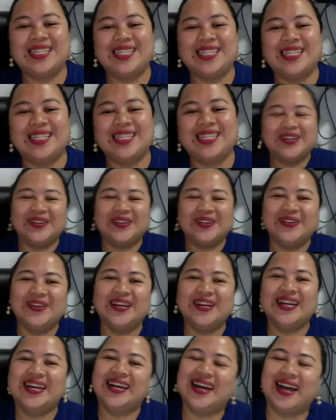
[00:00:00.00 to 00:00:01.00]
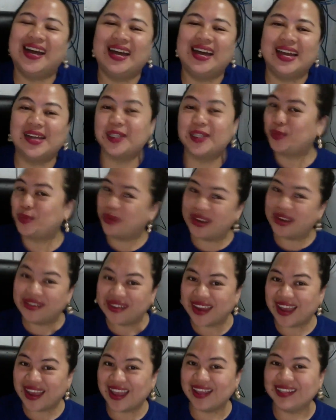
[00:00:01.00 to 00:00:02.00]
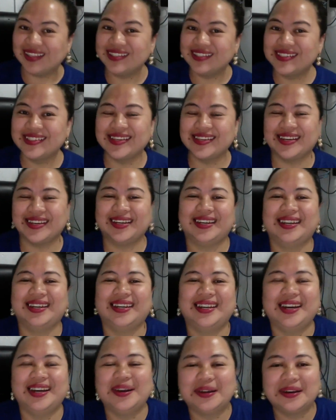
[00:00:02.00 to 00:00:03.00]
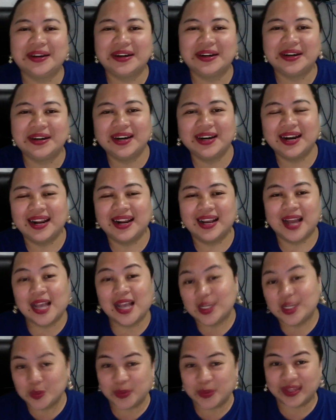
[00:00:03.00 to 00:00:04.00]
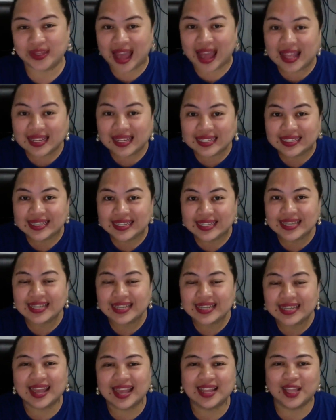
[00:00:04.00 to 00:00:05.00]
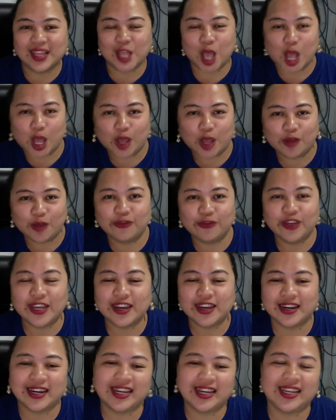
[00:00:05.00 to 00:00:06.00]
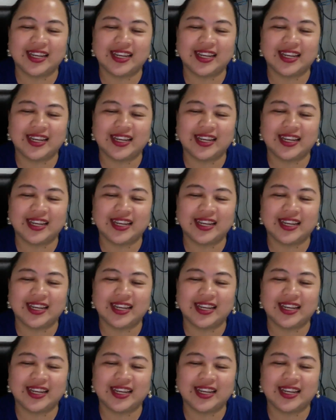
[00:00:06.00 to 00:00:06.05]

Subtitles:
to experience our hospitality and love here in